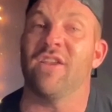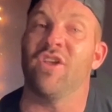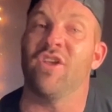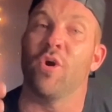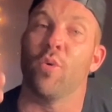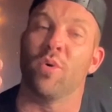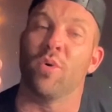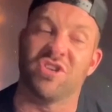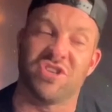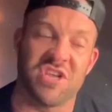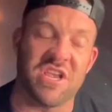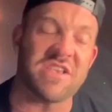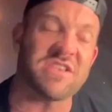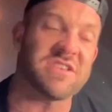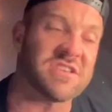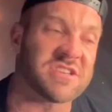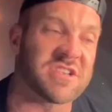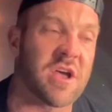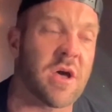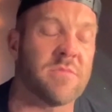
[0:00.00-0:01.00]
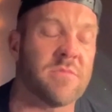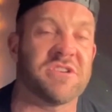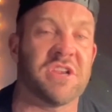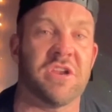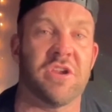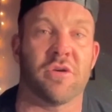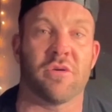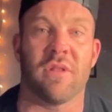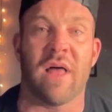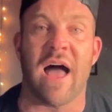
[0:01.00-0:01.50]
when Jesus comes
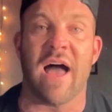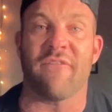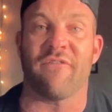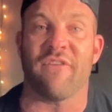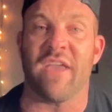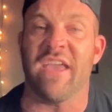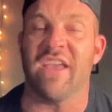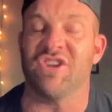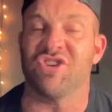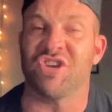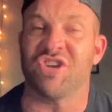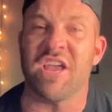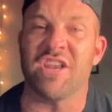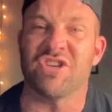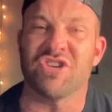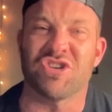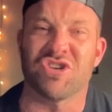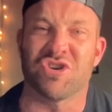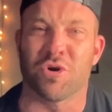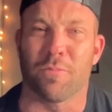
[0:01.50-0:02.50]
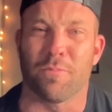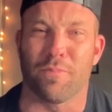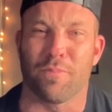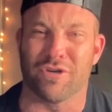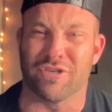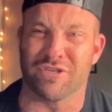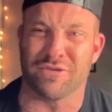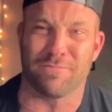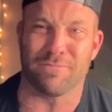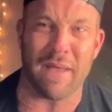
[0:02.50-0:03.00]
into your life, he changes your
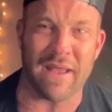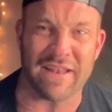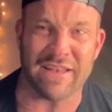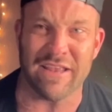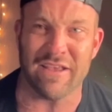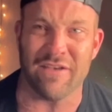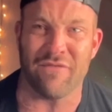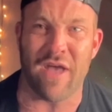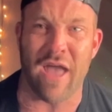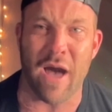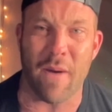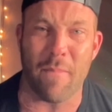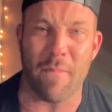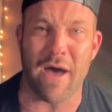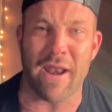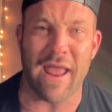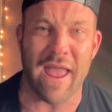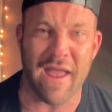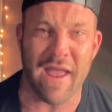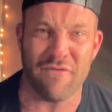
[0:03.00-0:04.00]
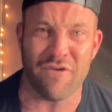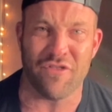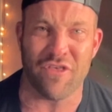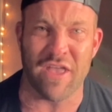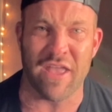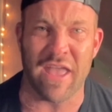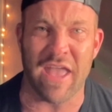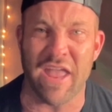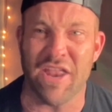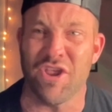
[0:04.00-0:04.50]
perspective about
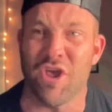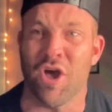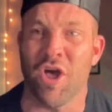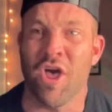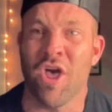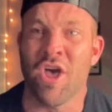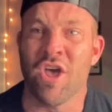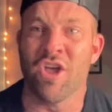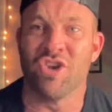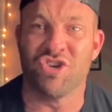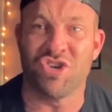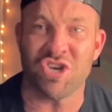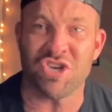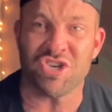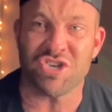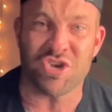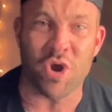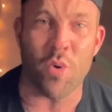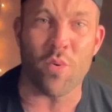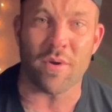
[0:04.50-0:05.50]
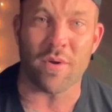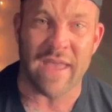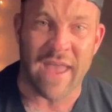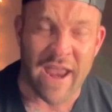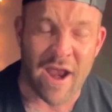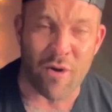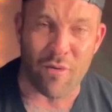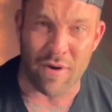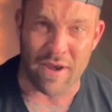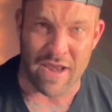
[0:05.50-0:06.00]
everything. And you just don't
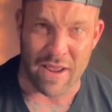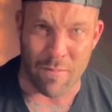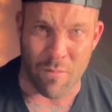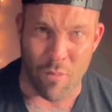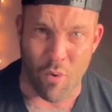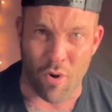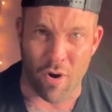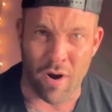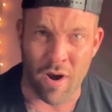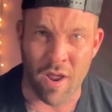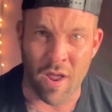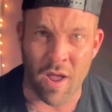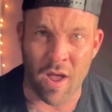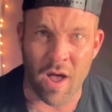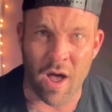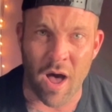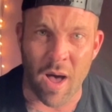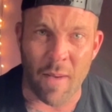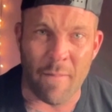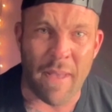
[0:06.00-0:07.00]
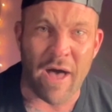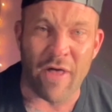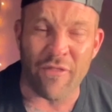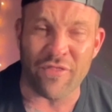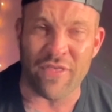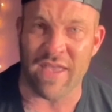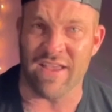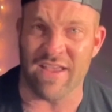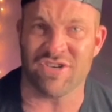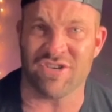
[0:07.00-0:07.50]
care anymore
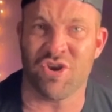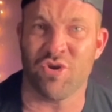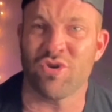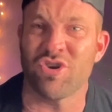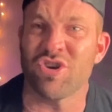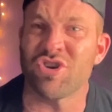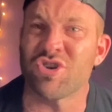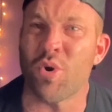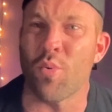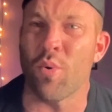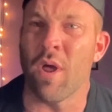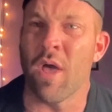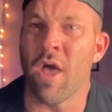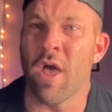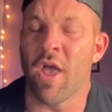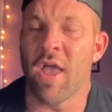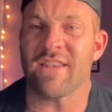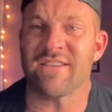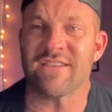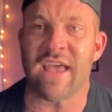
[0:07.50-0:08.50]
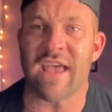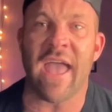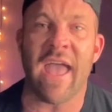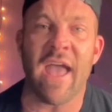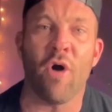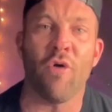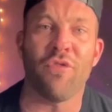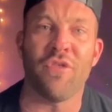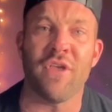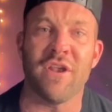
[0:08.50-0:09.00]
about things. You just don't, it's a
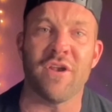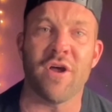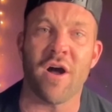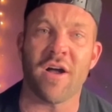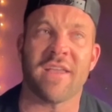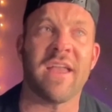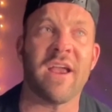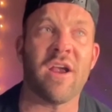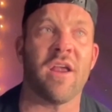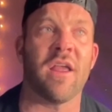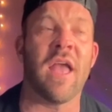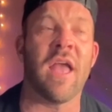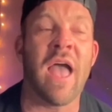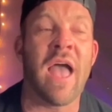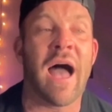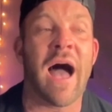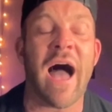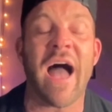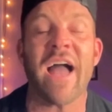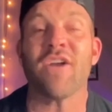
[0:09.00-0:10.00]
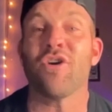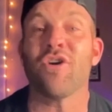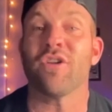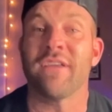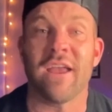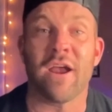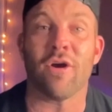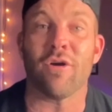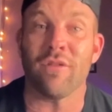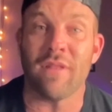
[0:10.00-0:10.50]
healthy not caring. I
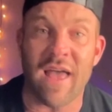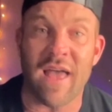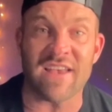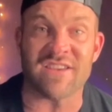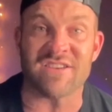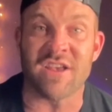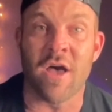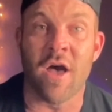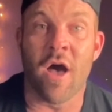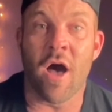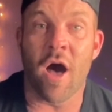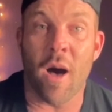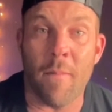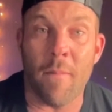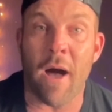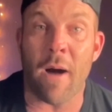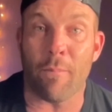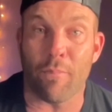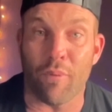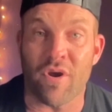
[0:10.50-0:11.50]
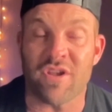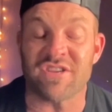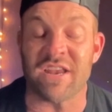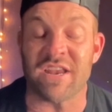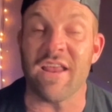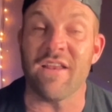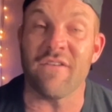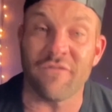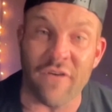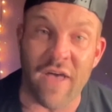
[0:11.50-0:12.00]
could care less about
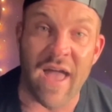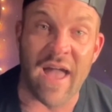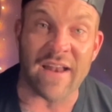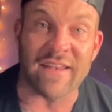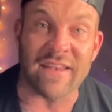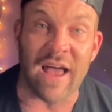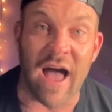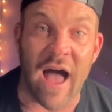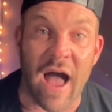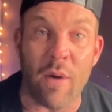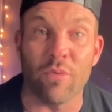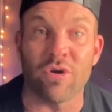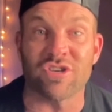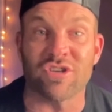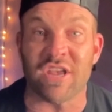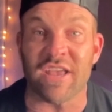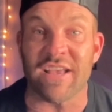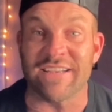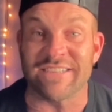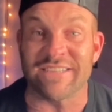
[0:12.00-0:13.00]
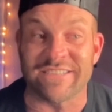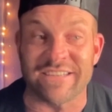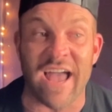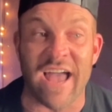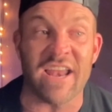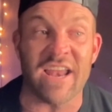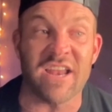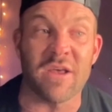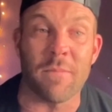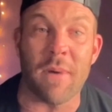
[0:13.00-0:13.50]
prison. In fact, I was
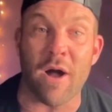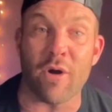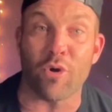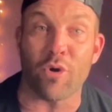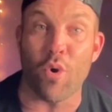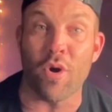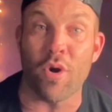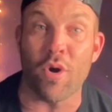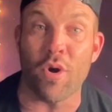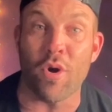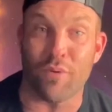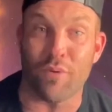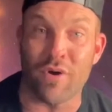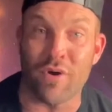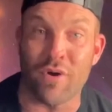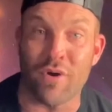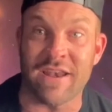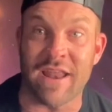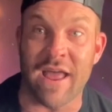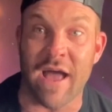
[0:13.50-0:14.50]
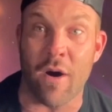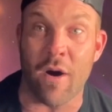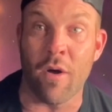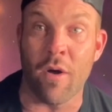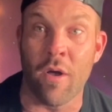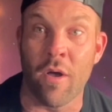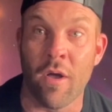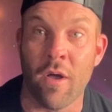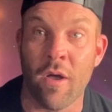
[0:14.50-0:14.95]
excited about going to prison now.